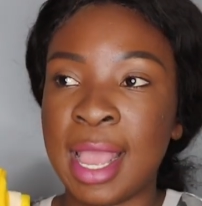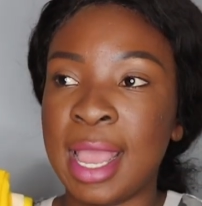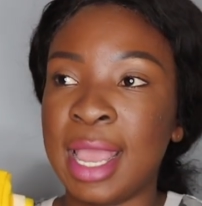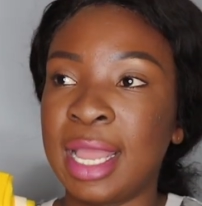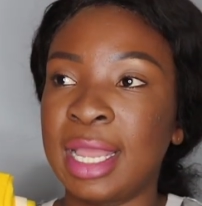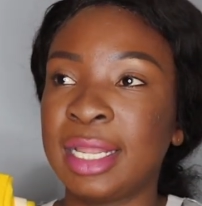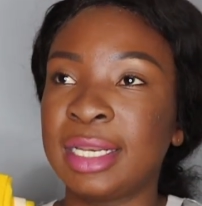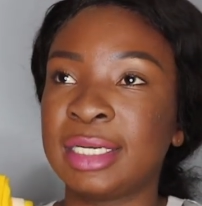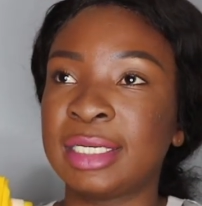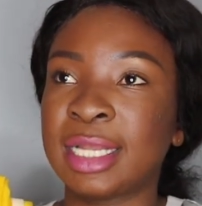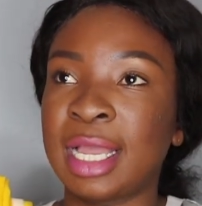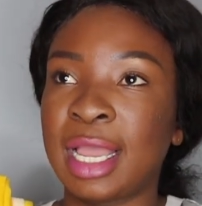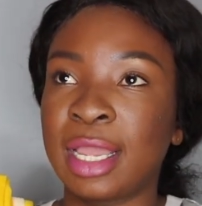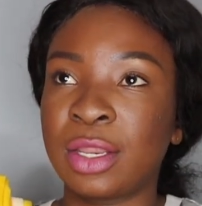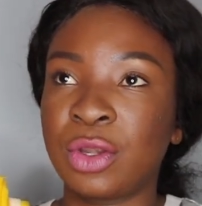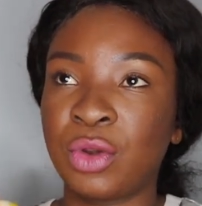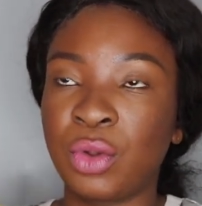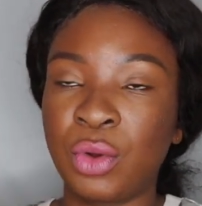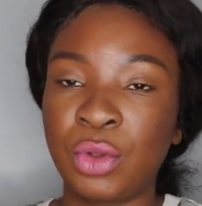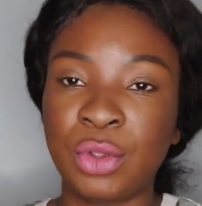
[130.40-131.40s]
And I
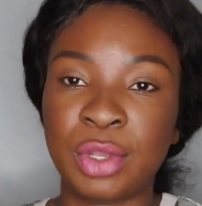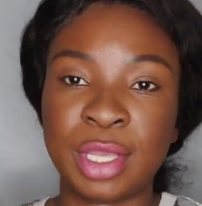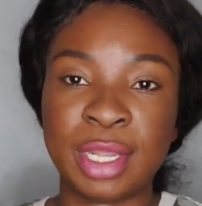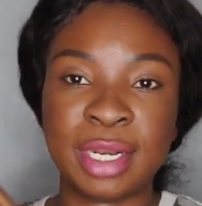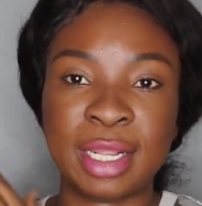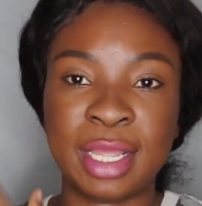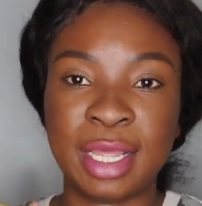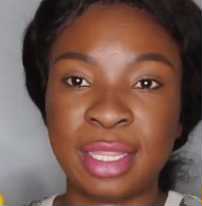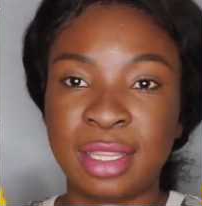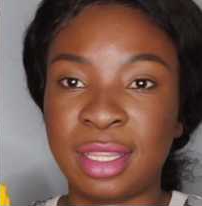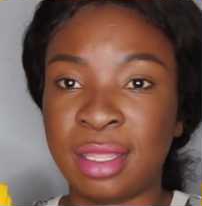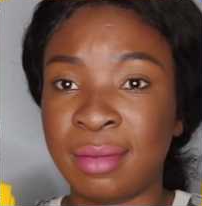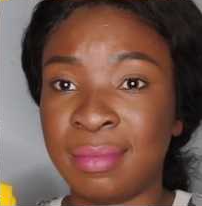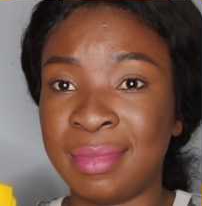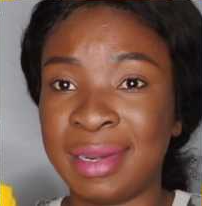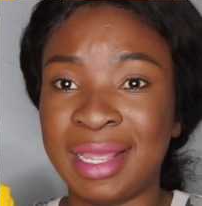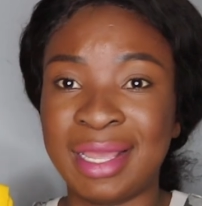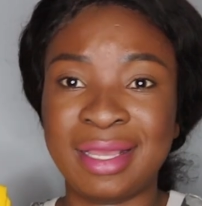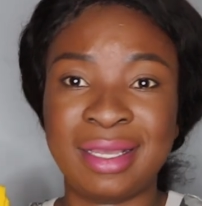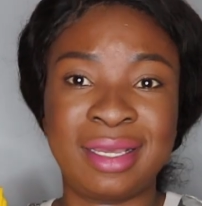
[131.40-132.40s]
know you can get them
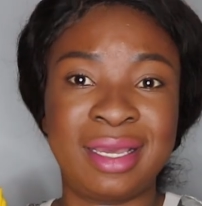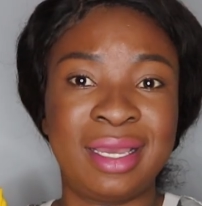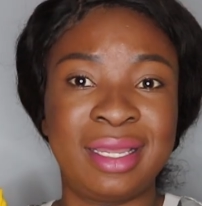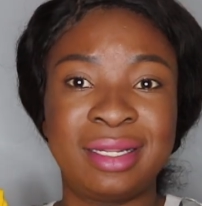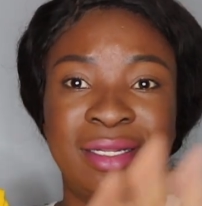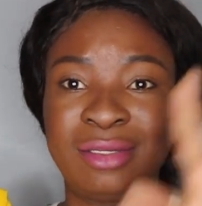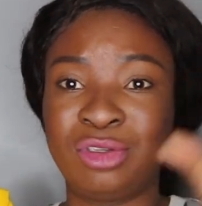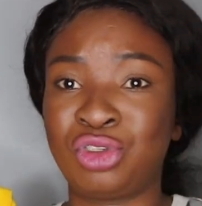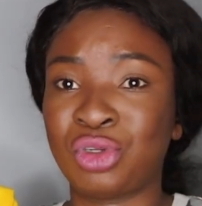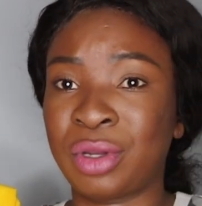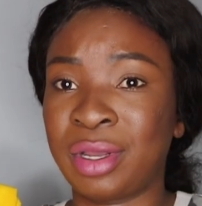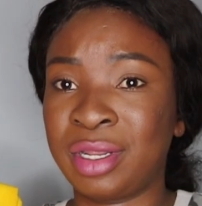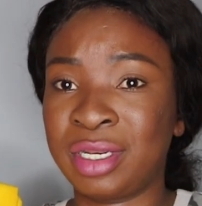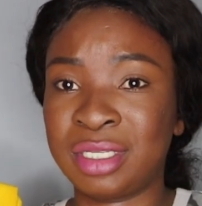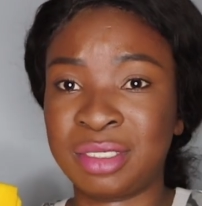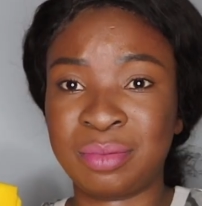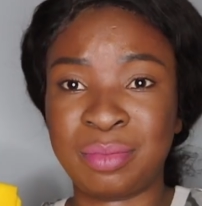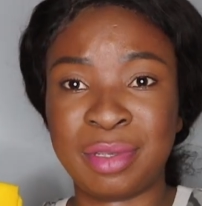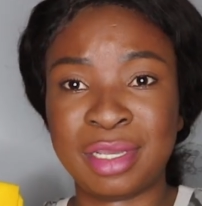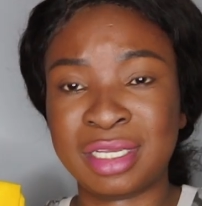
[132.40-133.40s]
like in
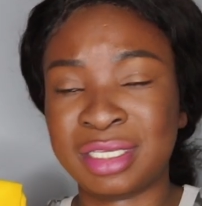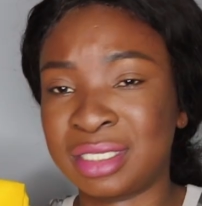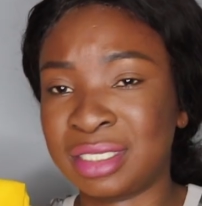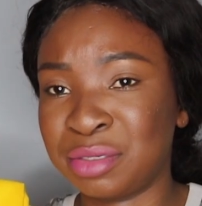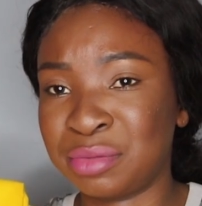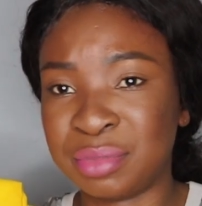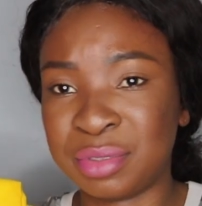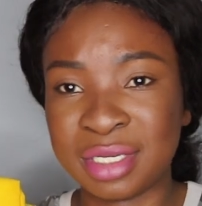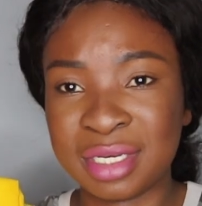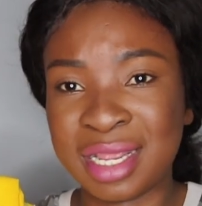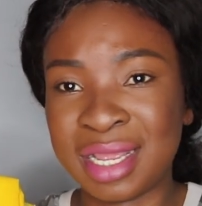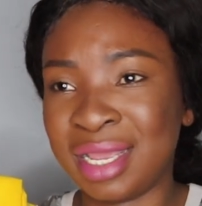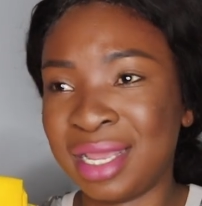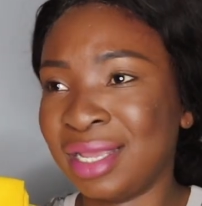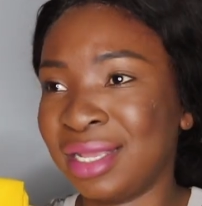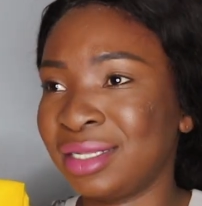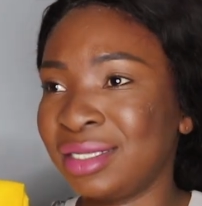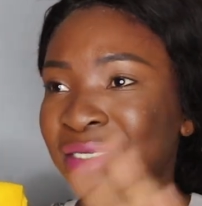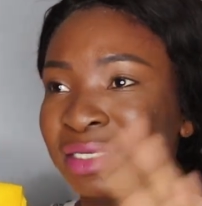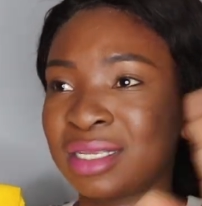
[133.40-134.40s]
Johannesburg,
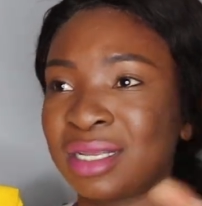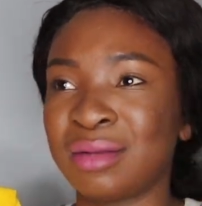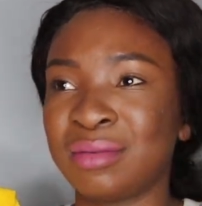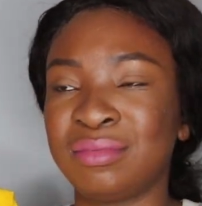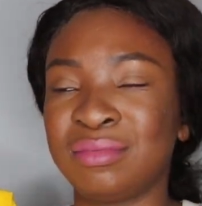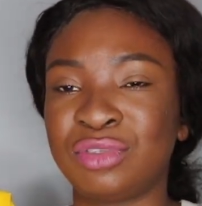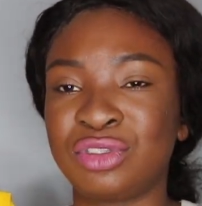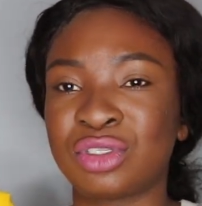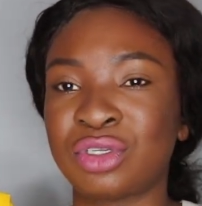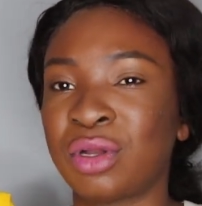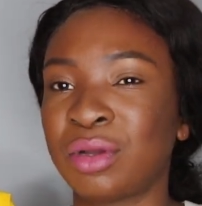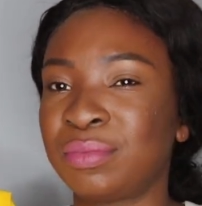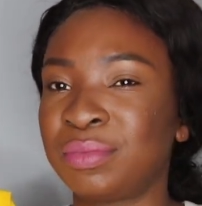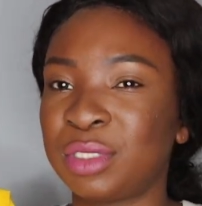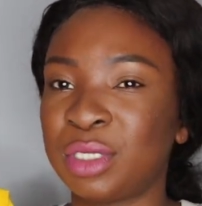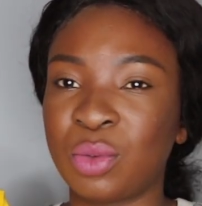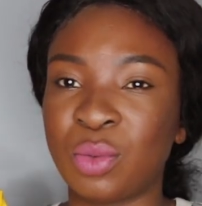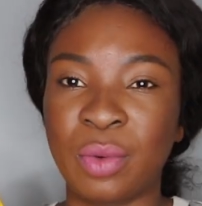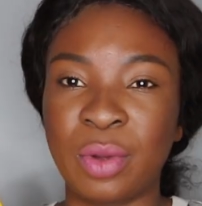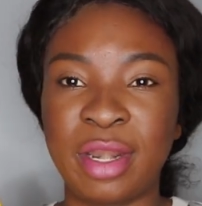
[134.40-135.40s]
CBD, in some
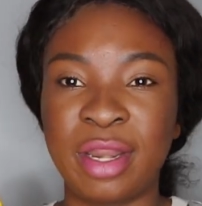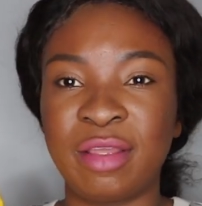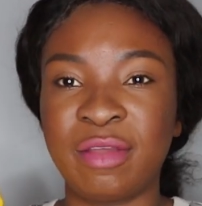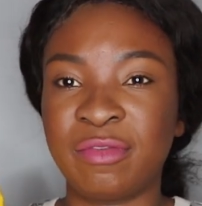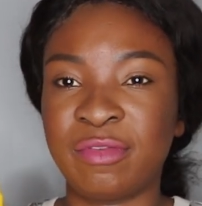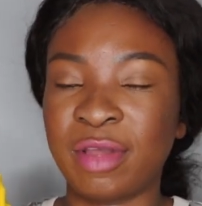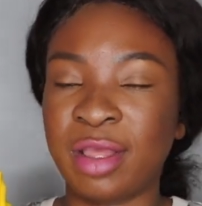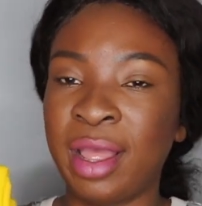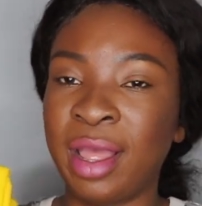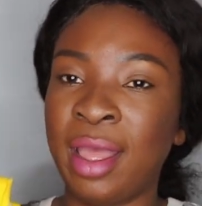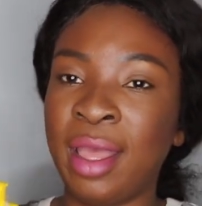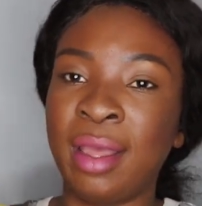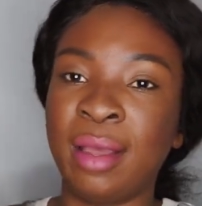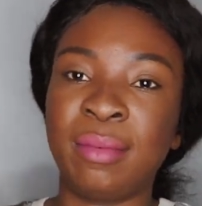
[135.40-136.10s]
shops and whatever,